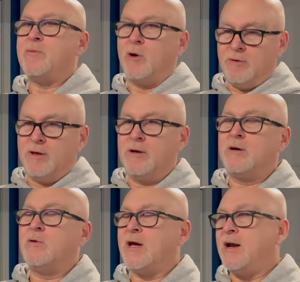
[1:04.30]
Pro than the
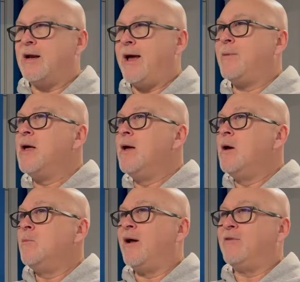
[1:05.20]
Quick Connect app.
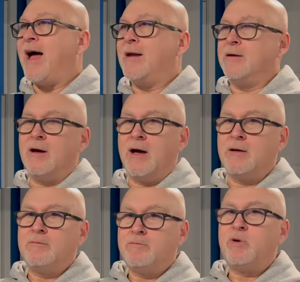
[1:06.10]
But I've gotten
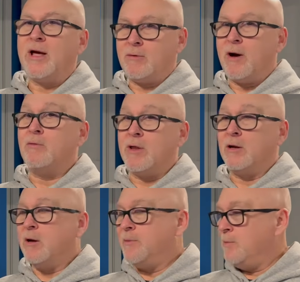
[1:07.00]
playing around with it a
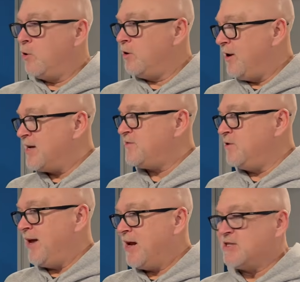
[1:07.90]
little bit more the last few
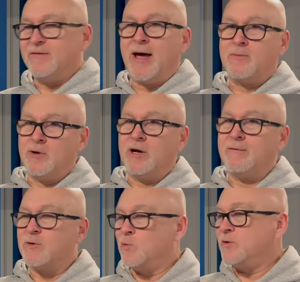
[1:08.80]
days, and I've gotten pretty
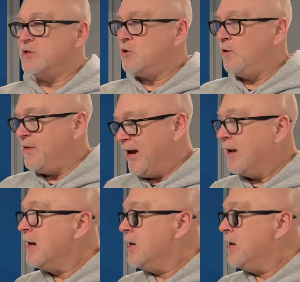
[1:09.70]
comfortable with this whole thing.